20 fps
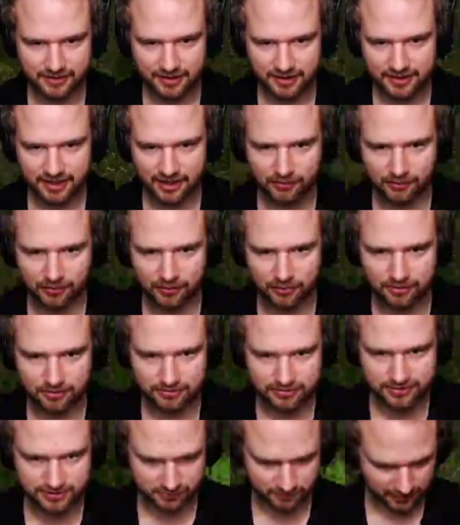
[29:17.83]
Yeah, we will
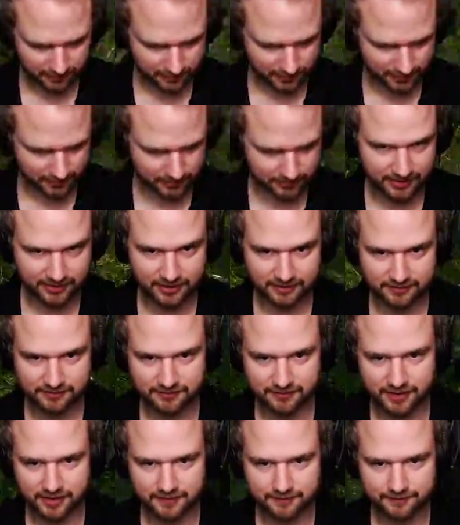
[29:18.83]
lose some people here, but that's
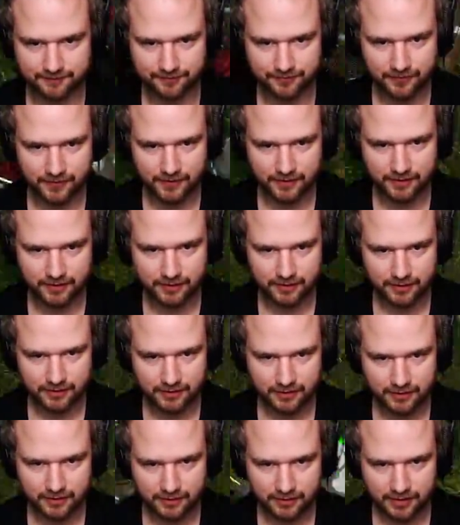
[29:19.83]
fine.
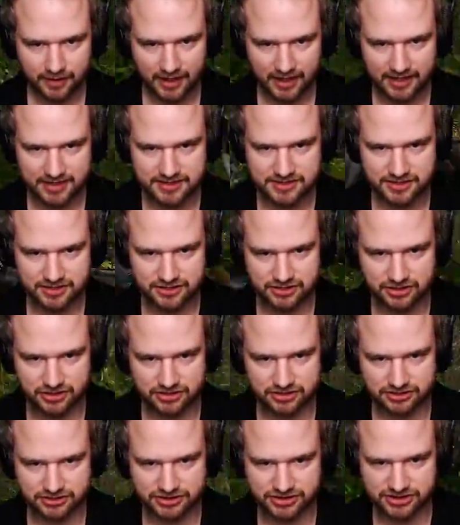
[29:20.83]
And
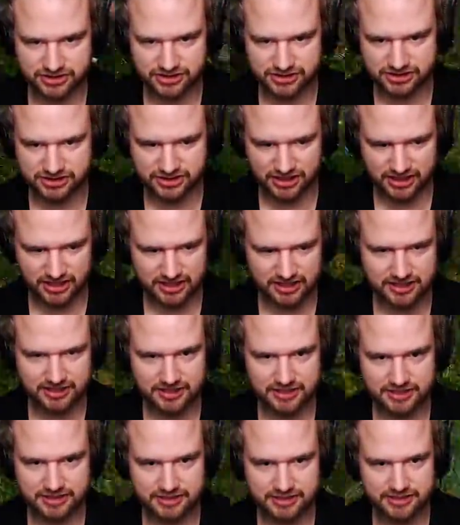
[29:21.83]
go and die
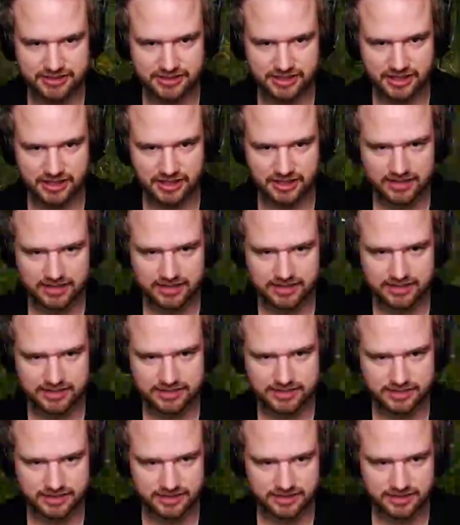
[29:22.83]
and die
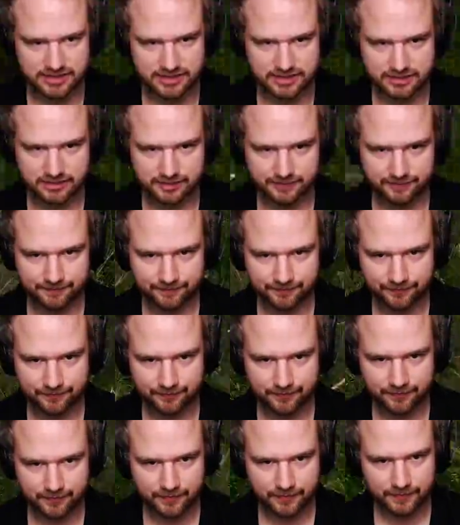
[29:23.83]
and die.
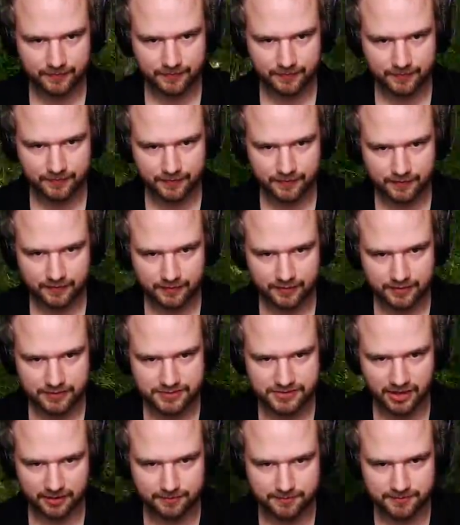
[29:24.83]

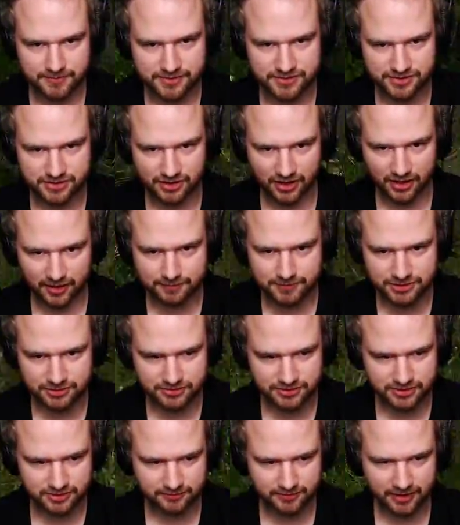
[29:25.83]
Stop
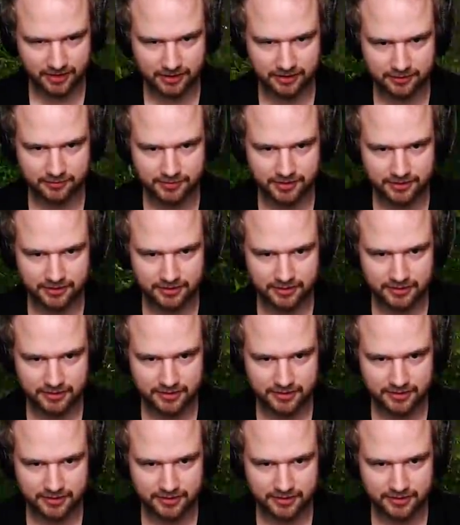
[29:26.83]
shooting my army.